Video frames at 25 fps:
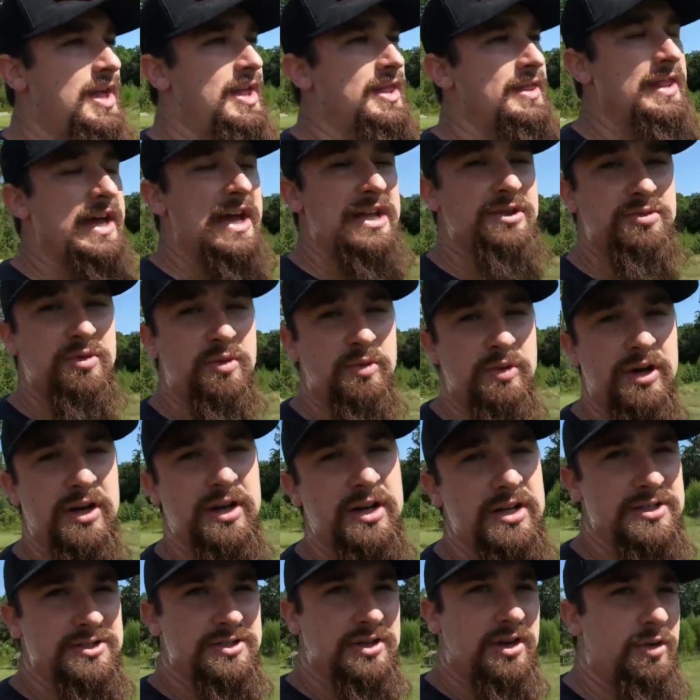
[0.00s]
That's what we're
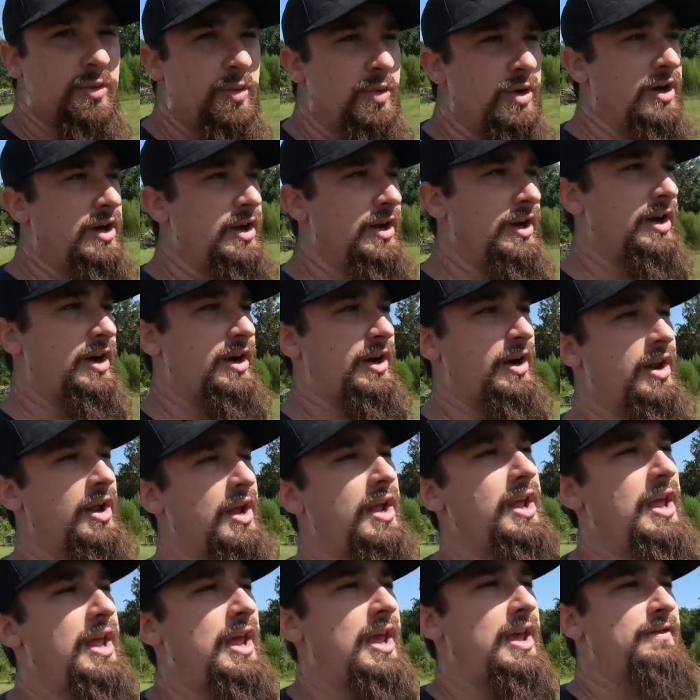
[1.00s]
going to start working on.
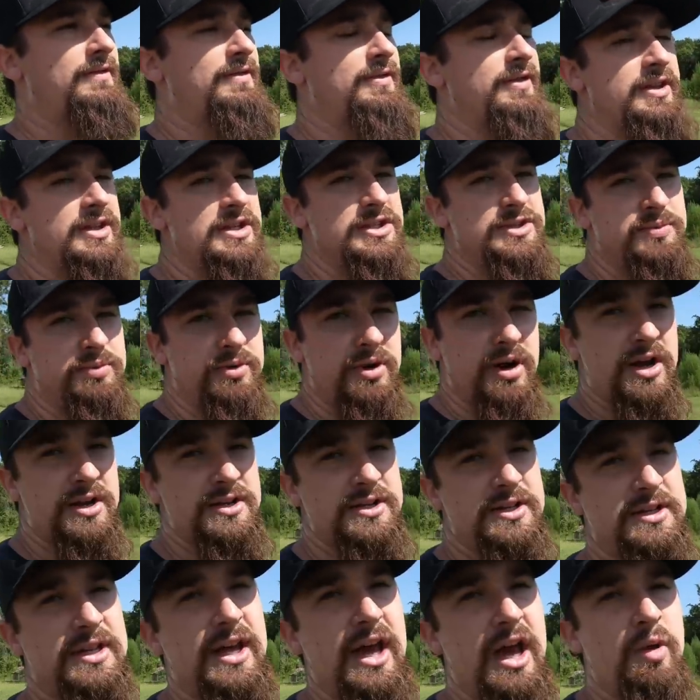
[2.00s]
And for this
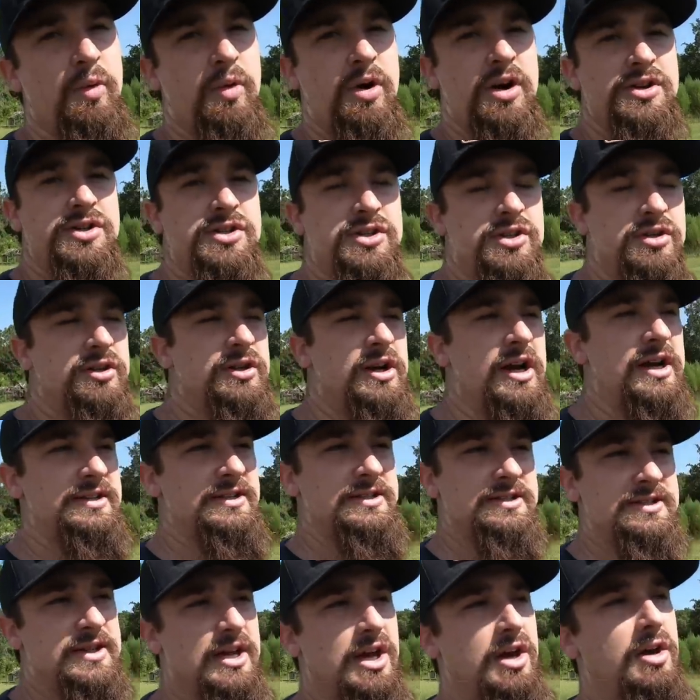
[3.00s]
project, I want your
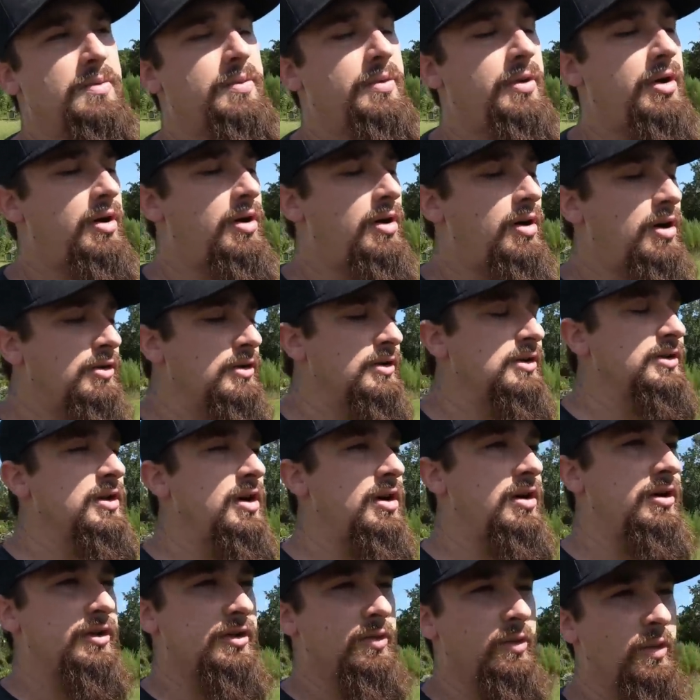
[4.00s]
guys' help all
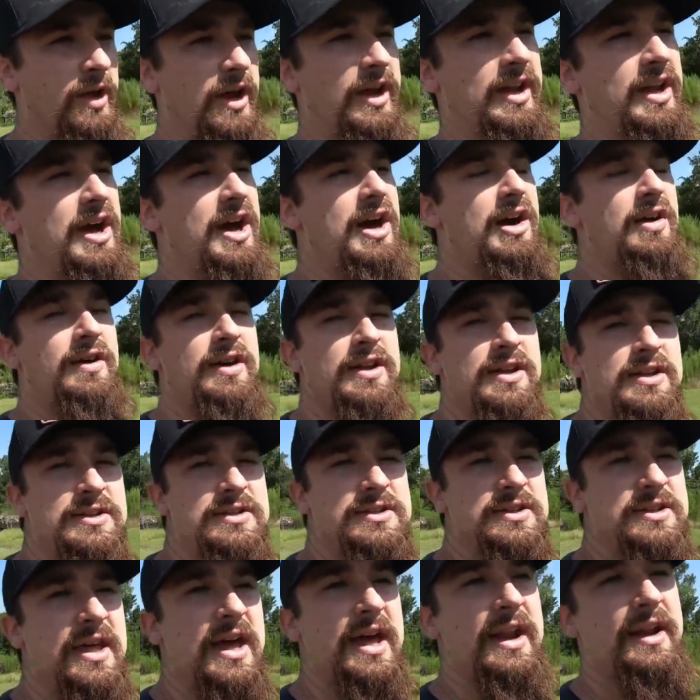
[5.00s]
along the way. I'll get
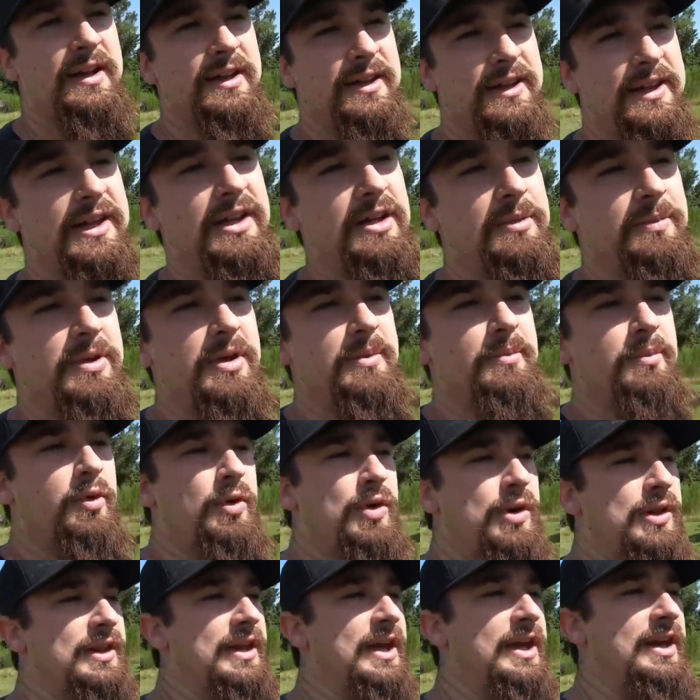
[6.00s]
into that a little bit
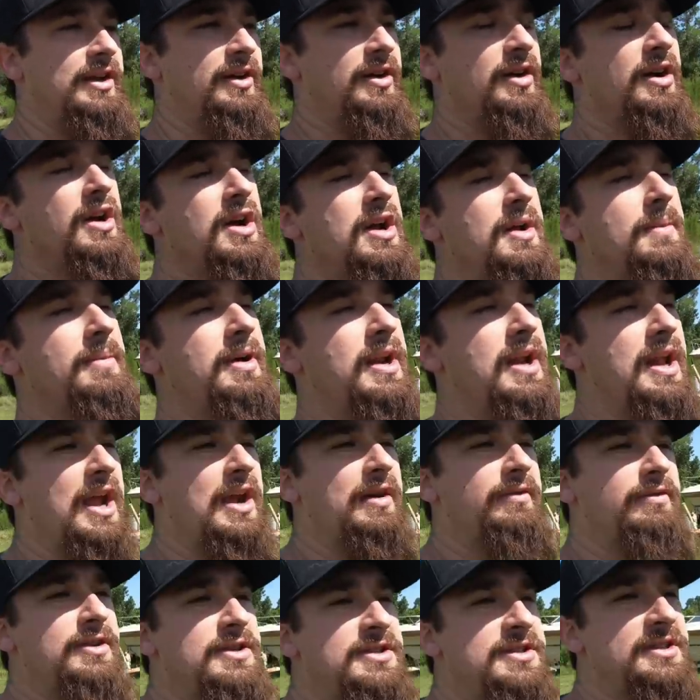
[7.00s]
more later, but
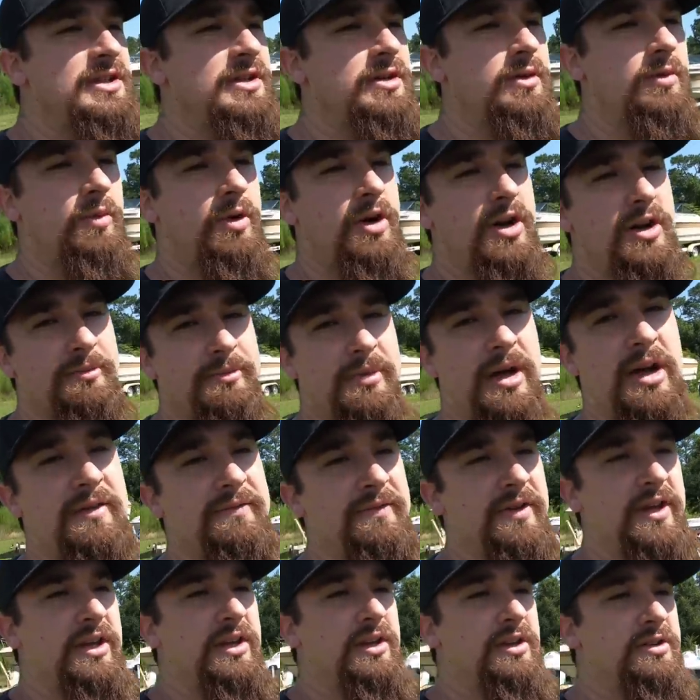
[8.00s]
every single one of my
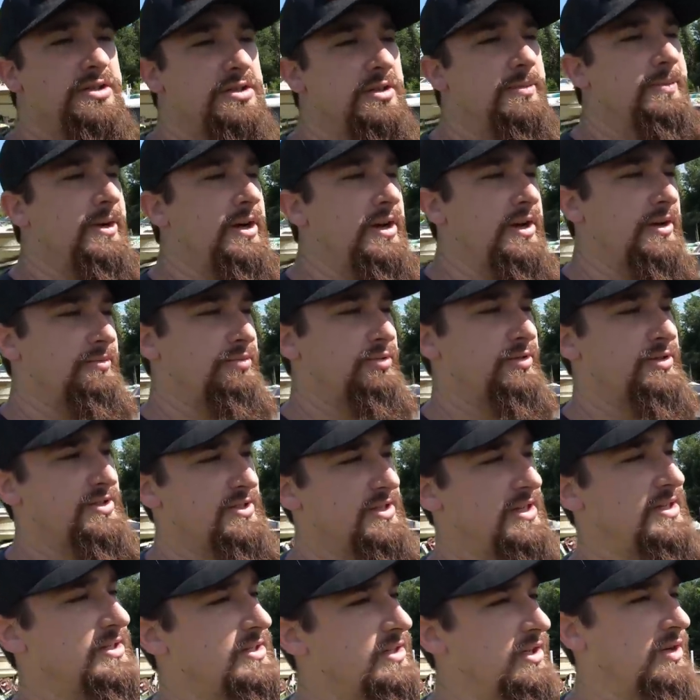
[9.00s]
videos, I'm gonna
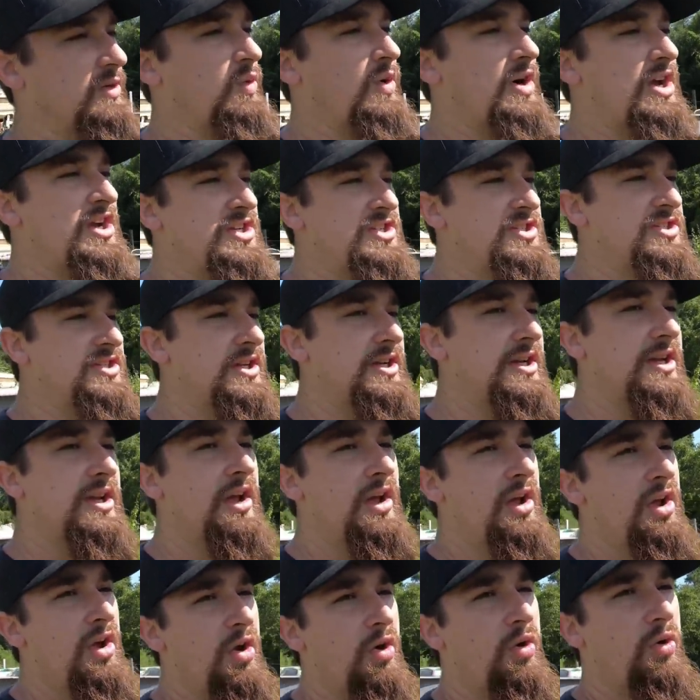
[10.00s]
present a question
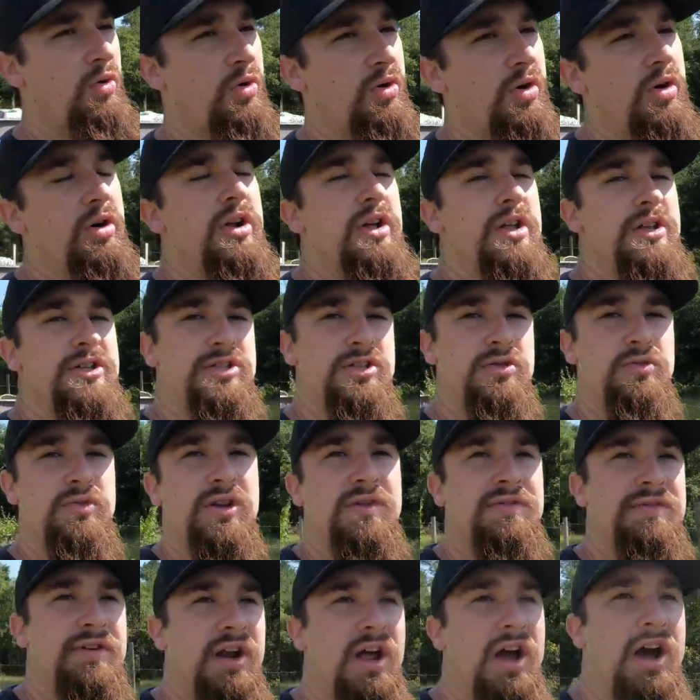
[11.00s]
or two
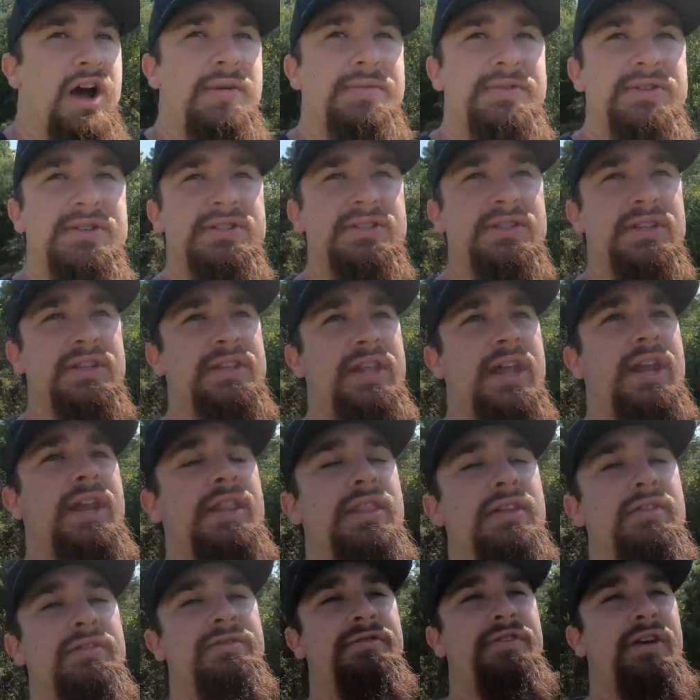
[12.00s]
different options. And then in
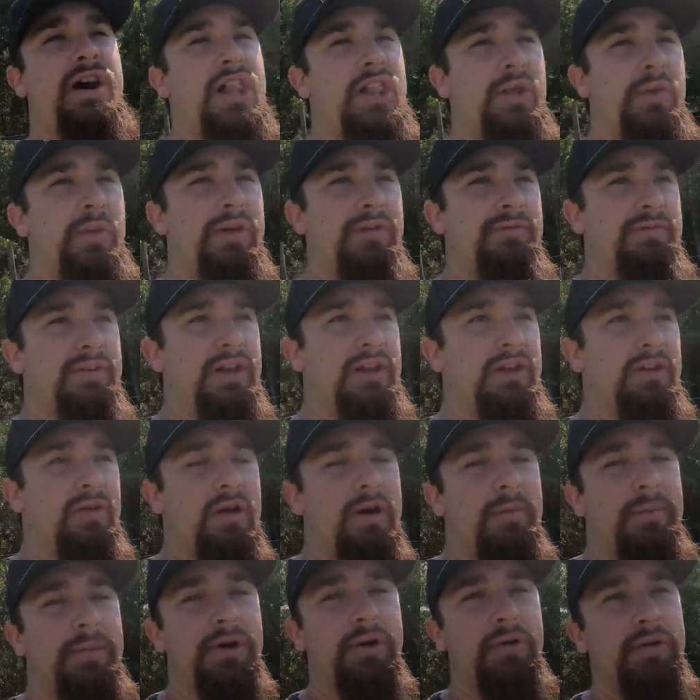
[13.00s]
the following video,
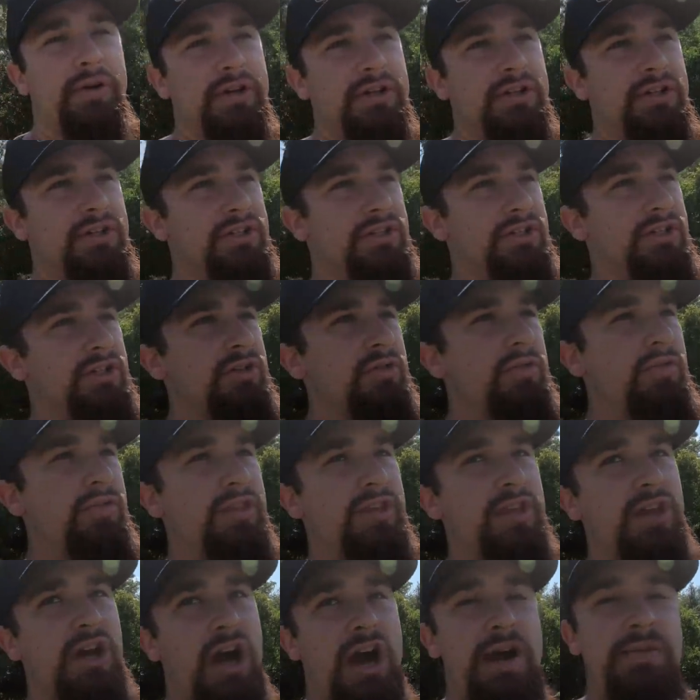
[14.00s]
I'm going to do
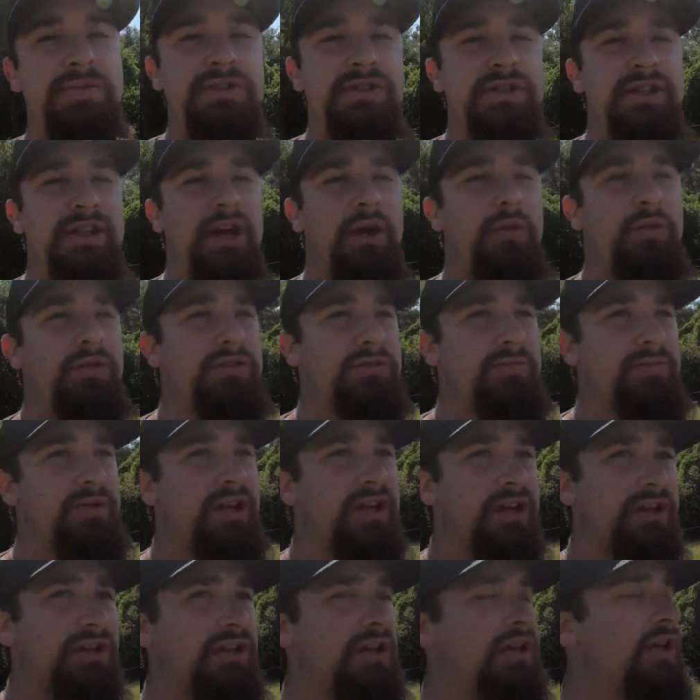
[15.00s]
the option that was
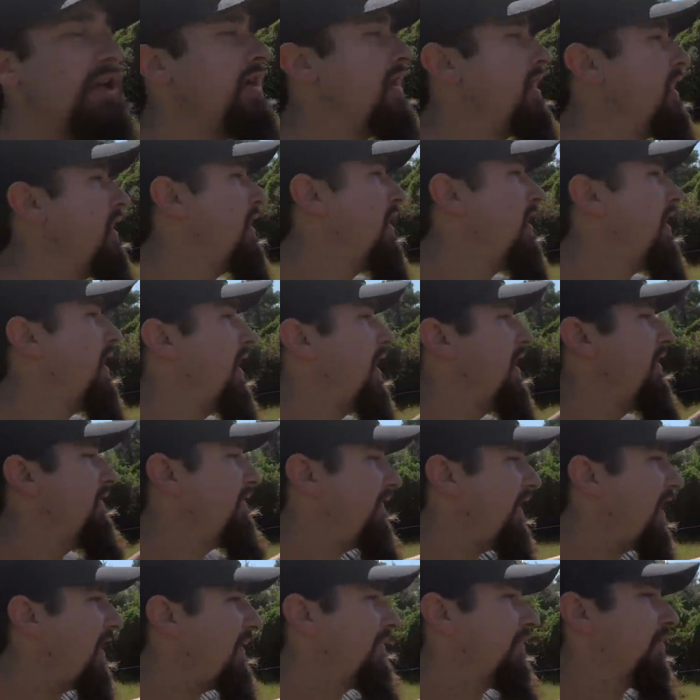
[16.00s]
picked in
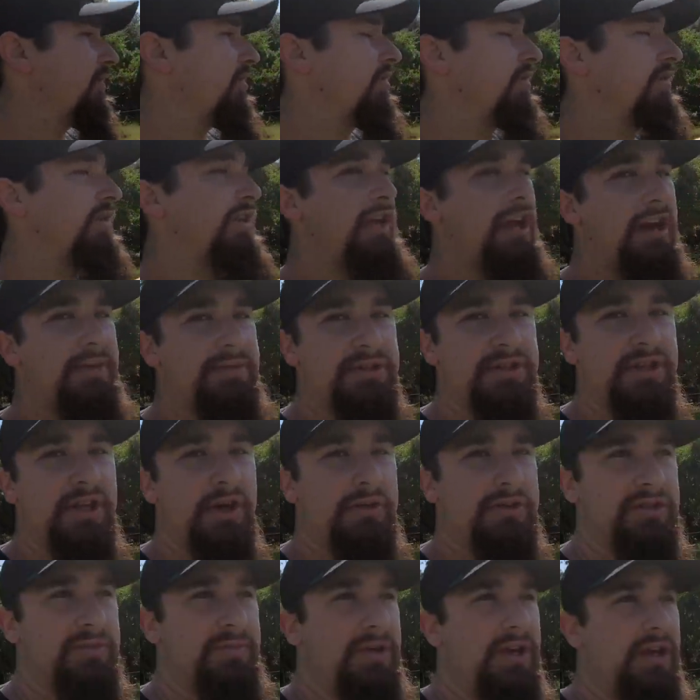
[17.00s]
favor or the option that
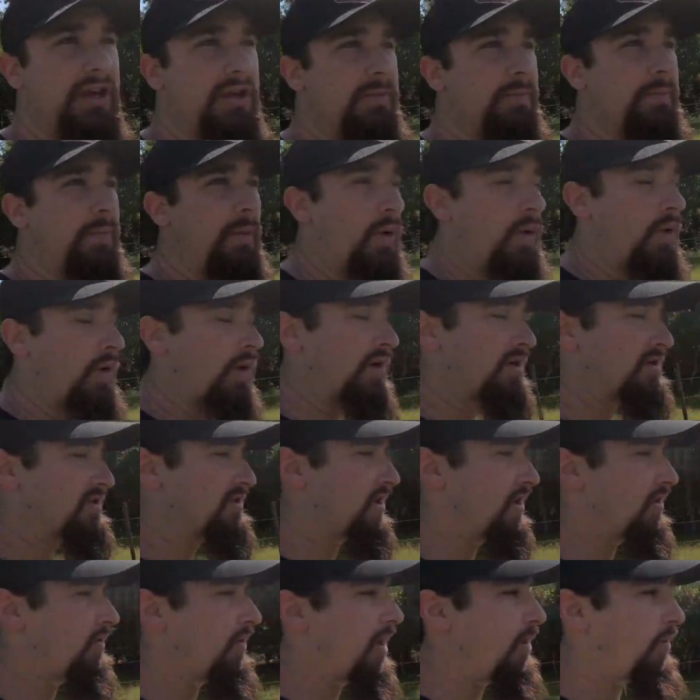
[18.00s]
was picked more.
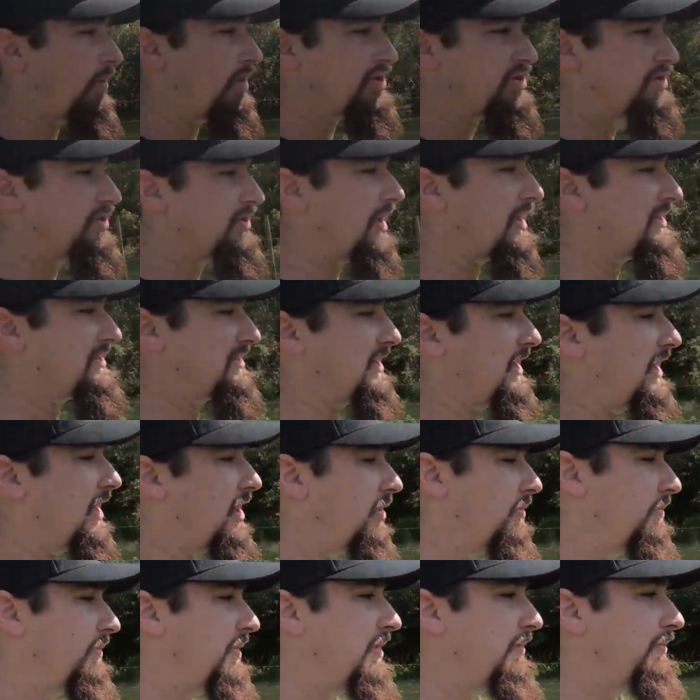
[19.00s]
So I want you guys to
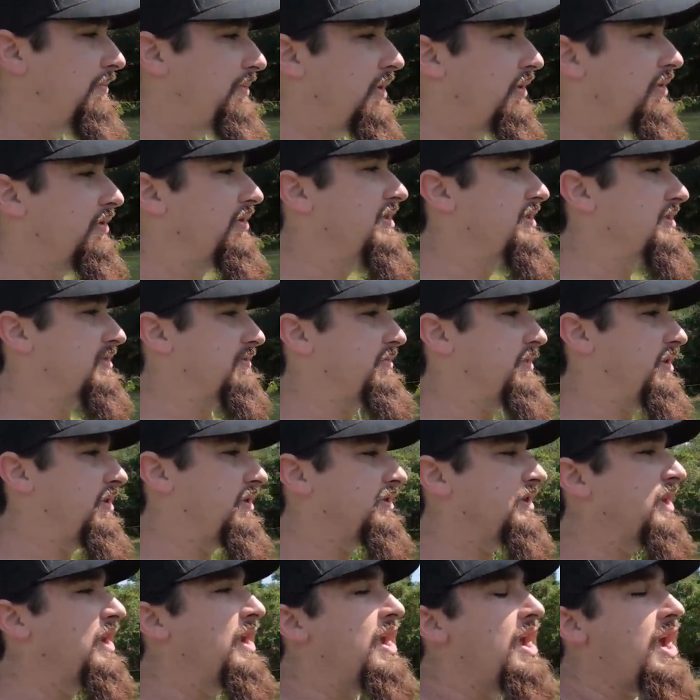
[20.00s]
help me build this
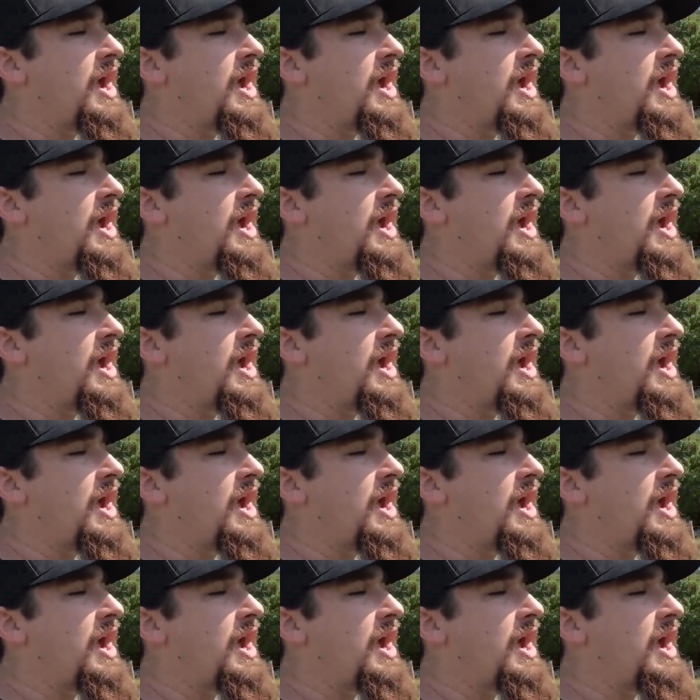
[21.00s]
build.